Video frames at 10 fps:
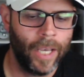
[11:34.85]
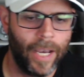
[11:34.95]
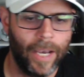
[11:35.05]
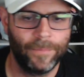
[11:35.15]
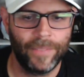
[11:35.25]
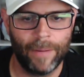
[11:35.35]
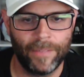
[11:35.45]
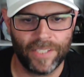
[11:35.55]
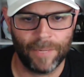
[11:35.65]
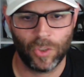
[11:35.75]
uh, from De
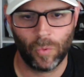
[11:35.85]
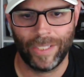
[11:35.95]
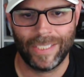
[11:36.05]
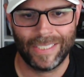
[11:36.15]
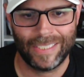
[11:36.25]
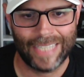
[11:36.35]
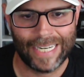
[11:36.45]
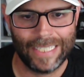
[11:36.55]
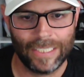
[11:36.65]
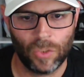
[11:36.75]
December
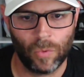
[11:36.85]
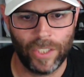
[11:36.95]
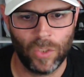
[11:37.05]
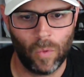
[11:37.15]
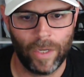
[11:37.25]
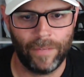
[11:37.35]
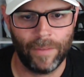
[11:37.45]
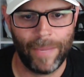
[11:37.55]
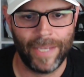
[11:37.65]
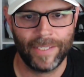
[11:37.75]
twenty-second, twenty twenty in
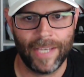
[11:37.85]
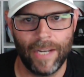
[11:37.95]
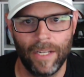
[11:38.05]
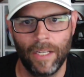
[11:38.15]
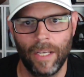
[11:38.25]
the base set.